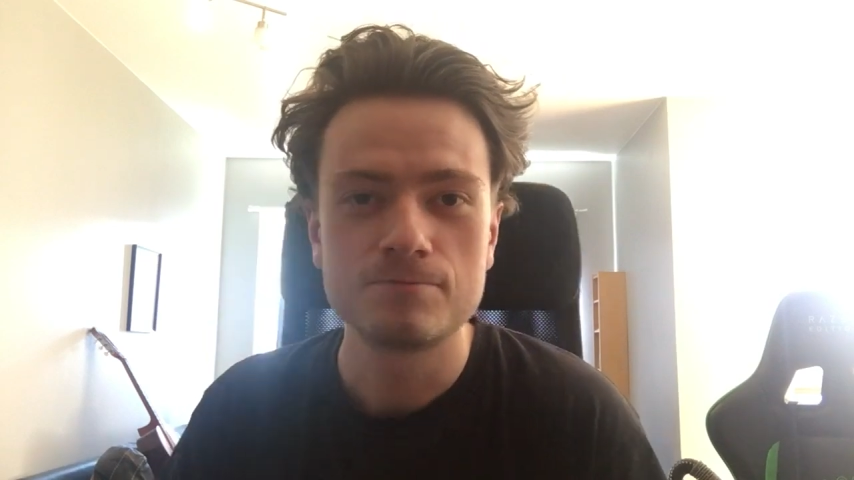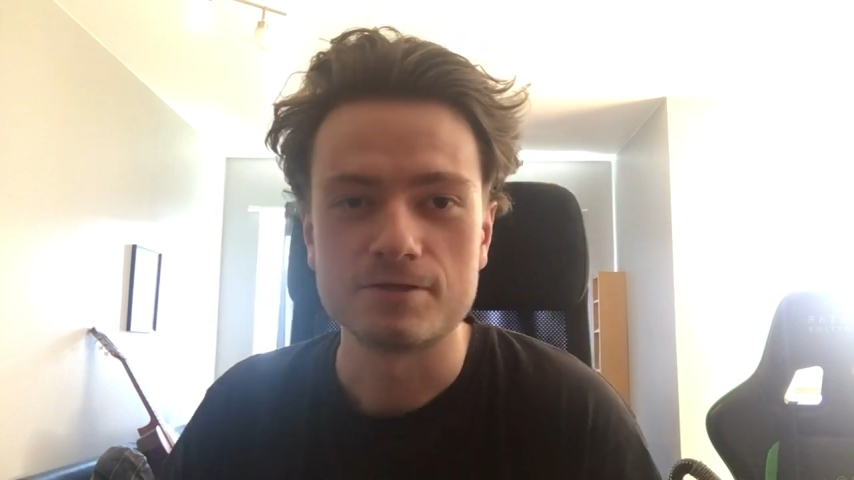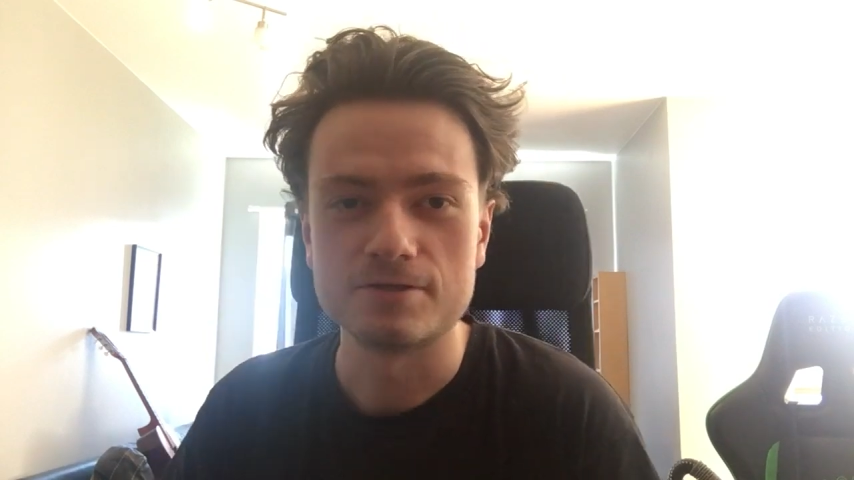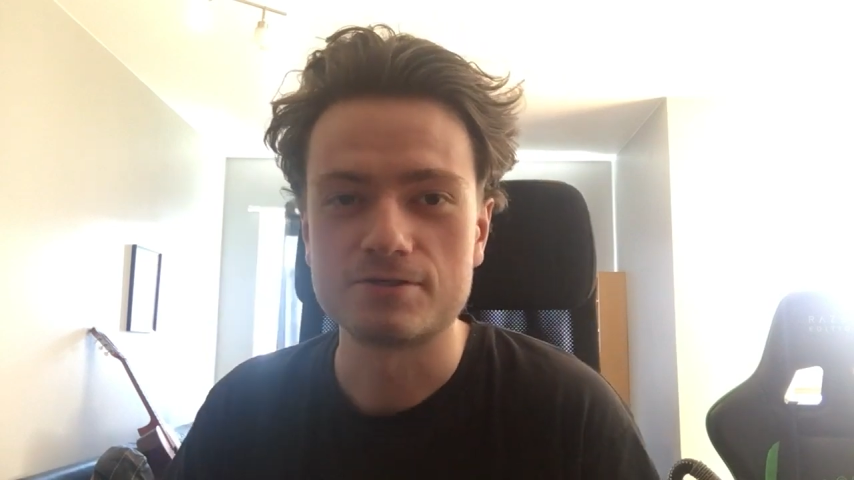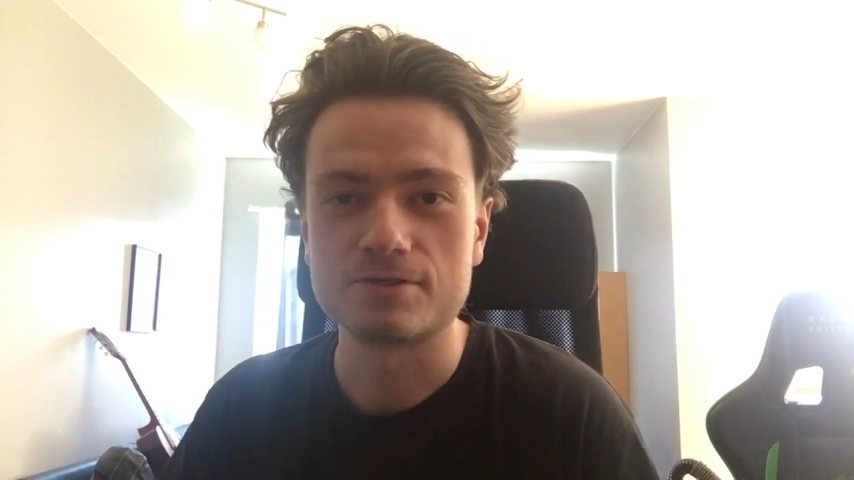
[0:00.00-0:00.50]

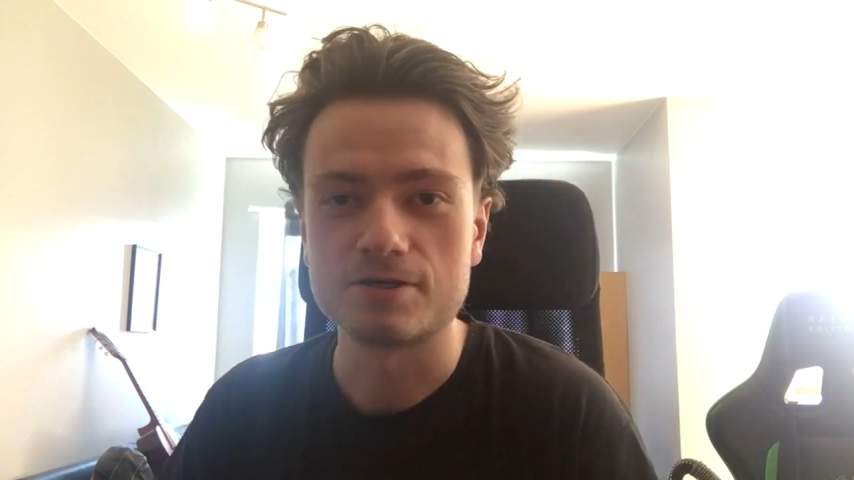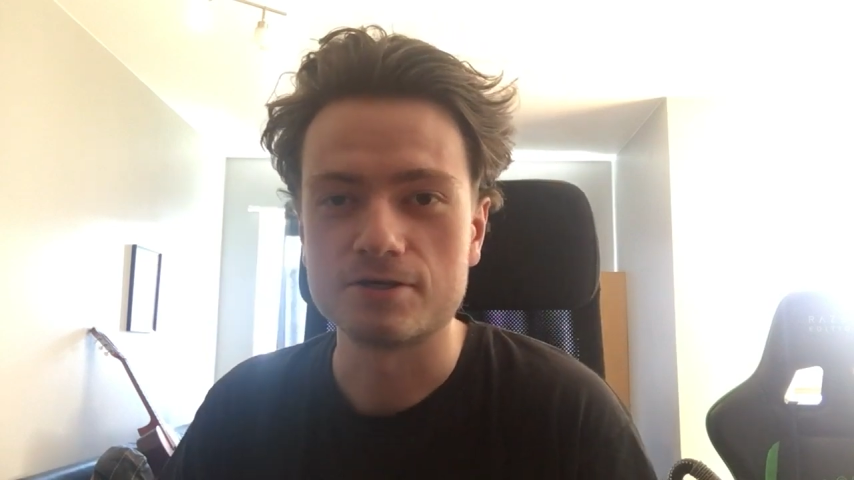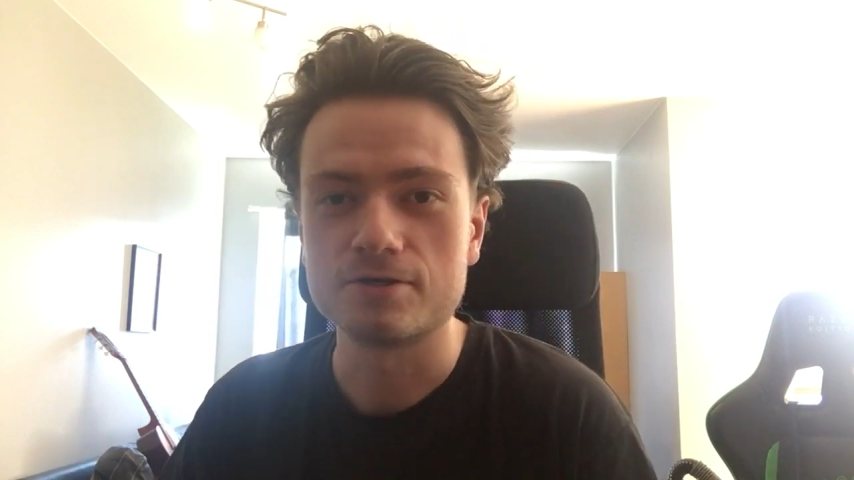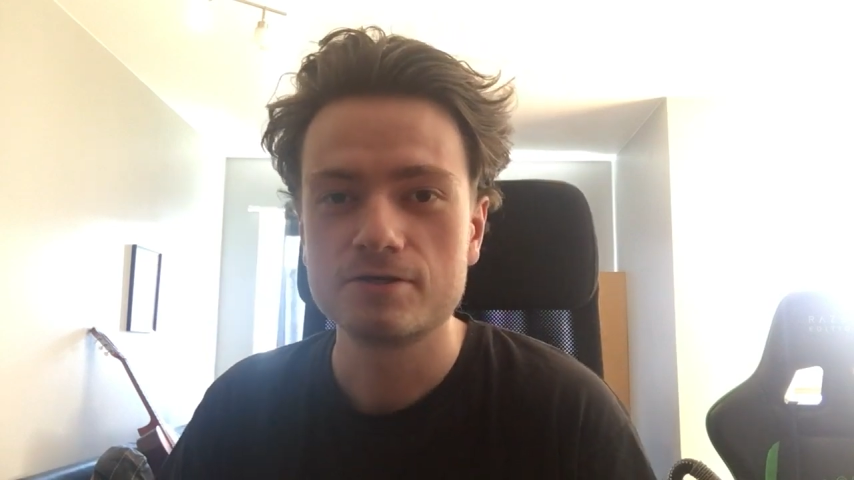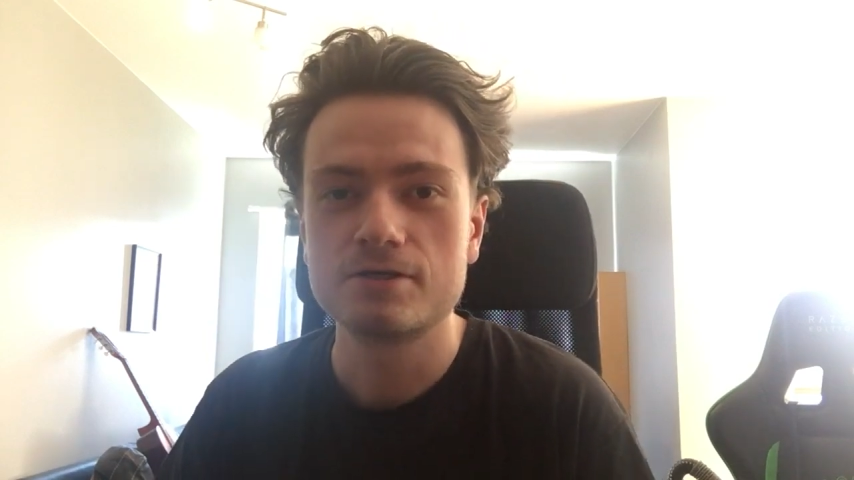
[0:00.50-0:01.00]
this
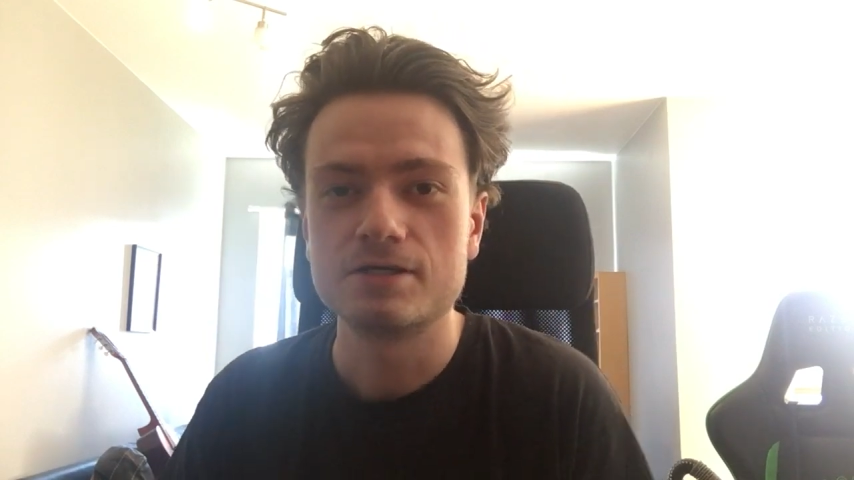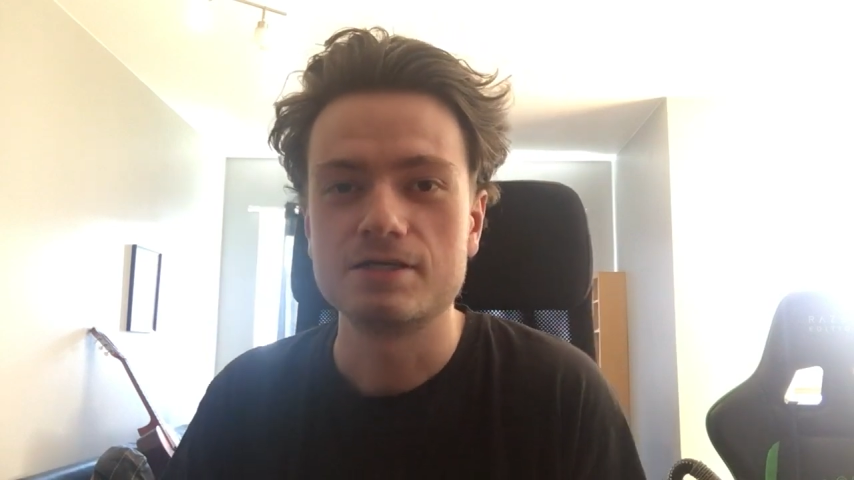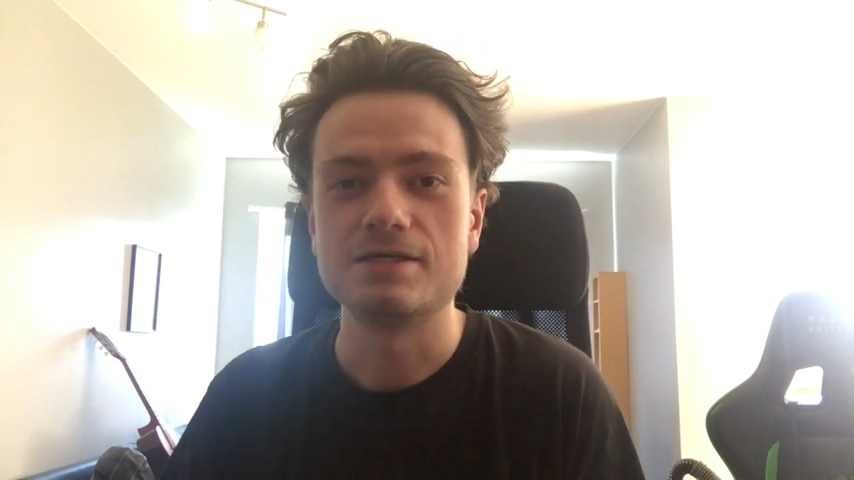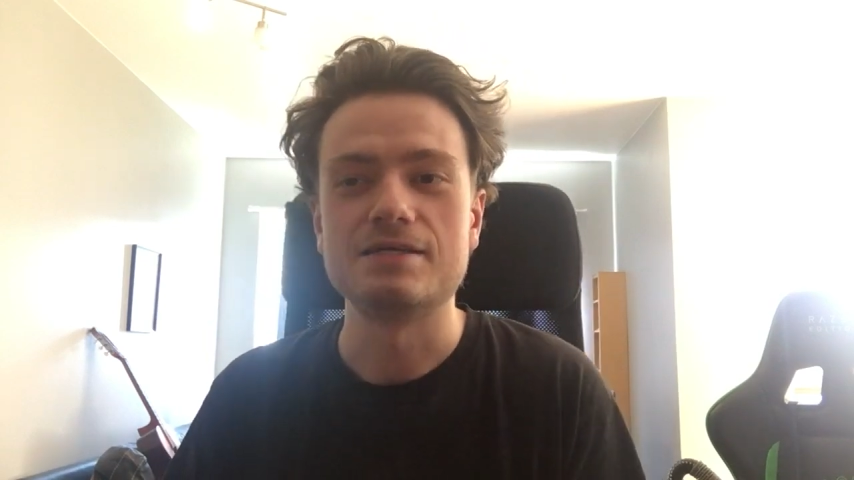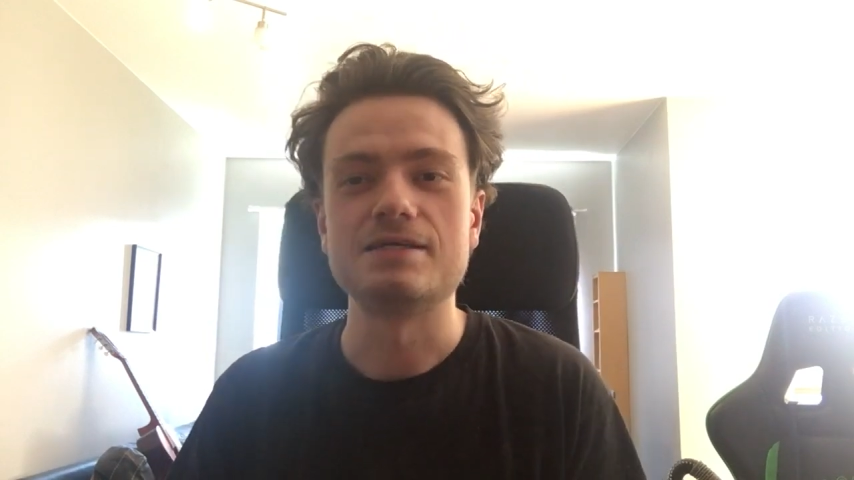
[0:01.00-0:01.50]
year
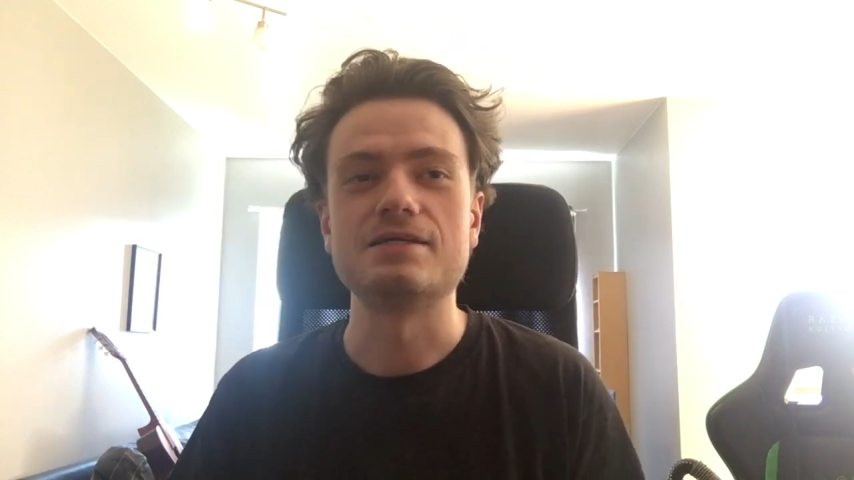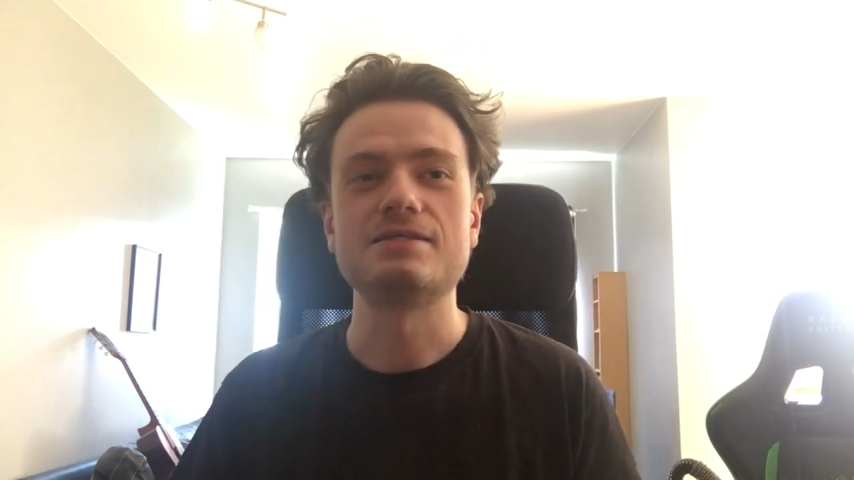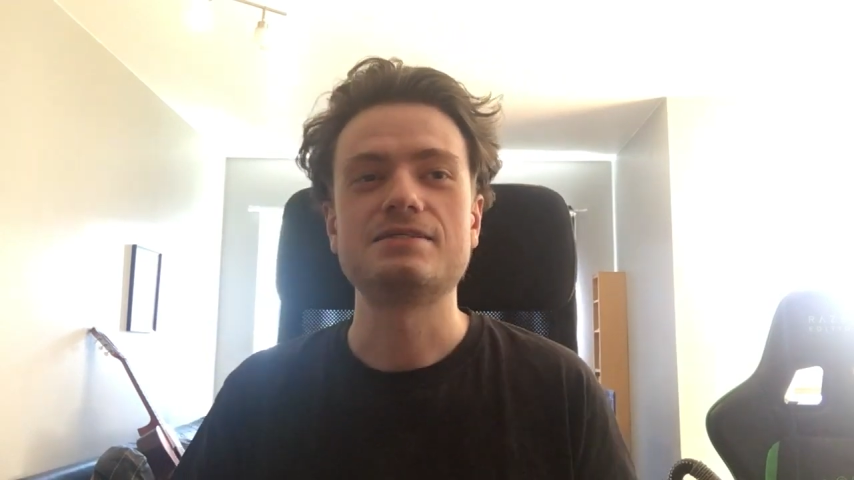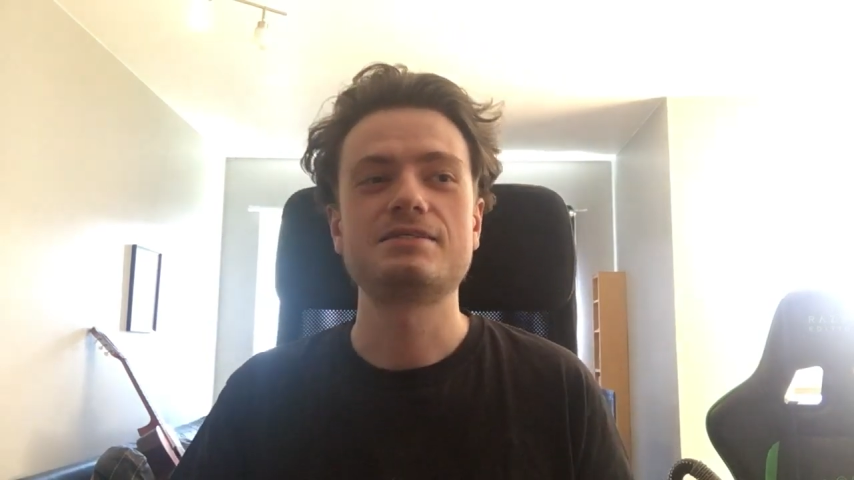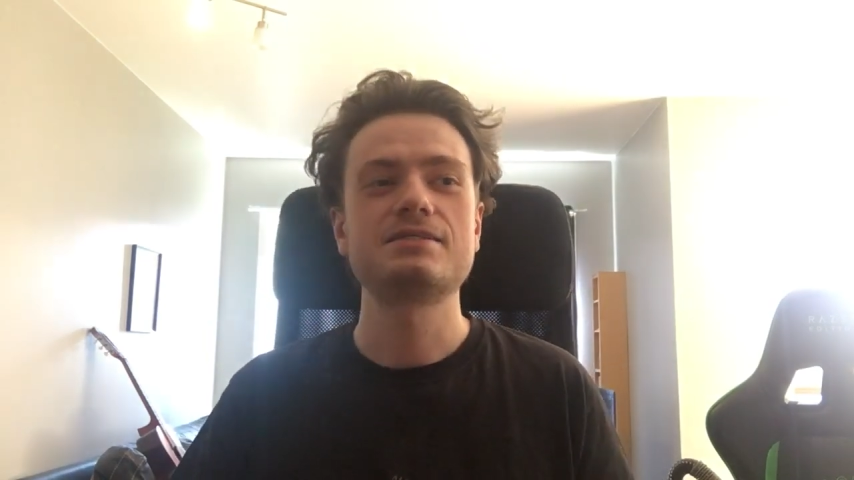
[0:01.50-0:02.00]

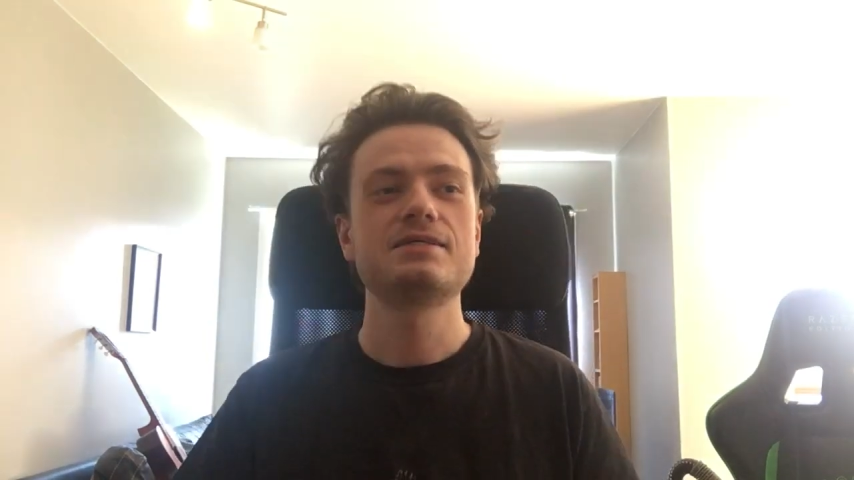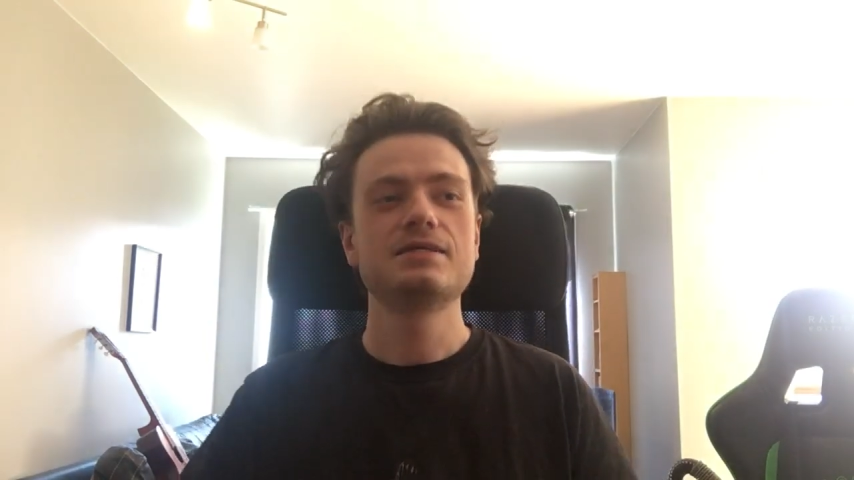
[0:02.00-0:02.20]
is